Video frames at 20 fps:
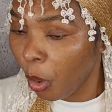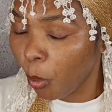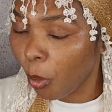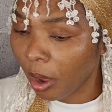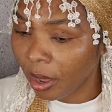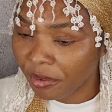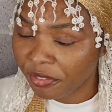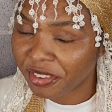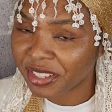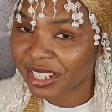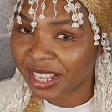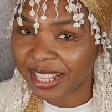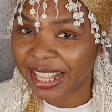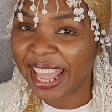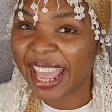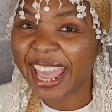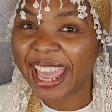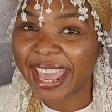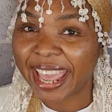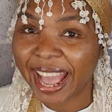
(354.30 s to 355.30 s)
what if it's an
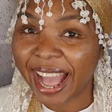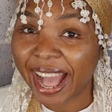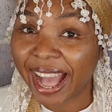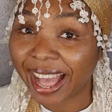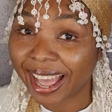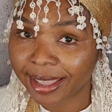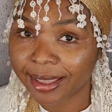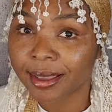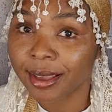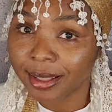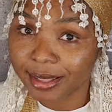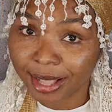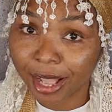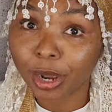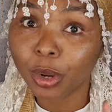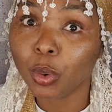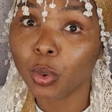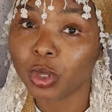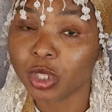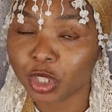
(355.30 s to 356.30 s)
AI that
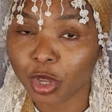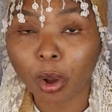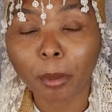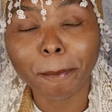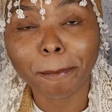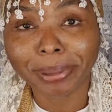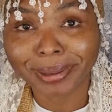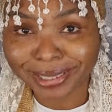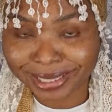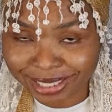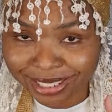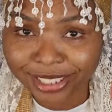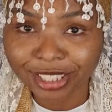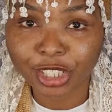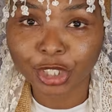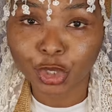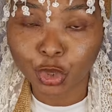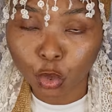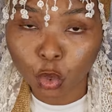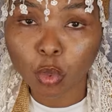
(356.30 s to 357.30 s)
looks completely
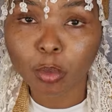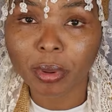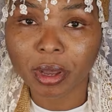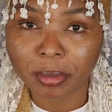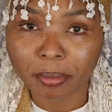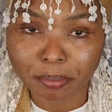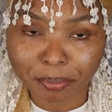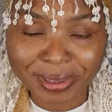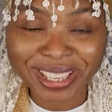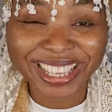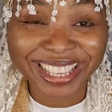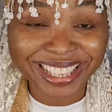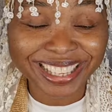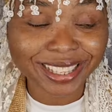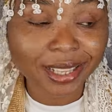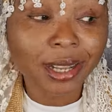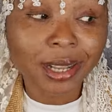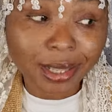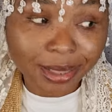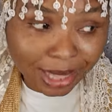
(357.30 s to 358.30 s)
human
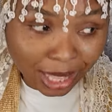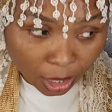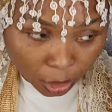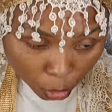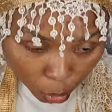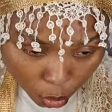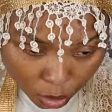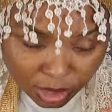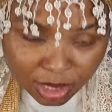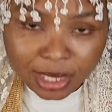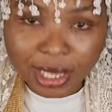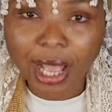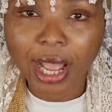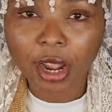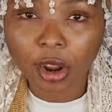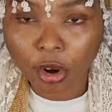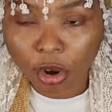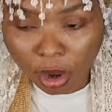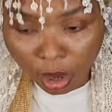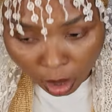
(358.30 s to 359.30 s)
being that looks like
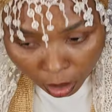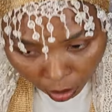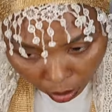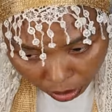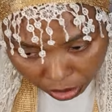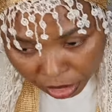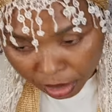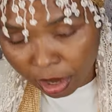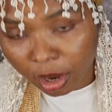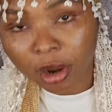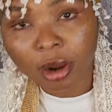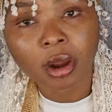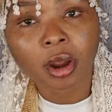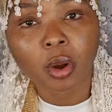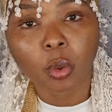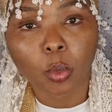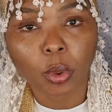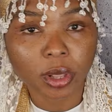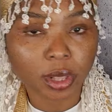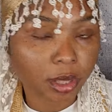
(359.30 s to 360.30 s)
her out there
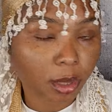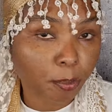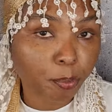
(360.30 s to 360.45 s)
with the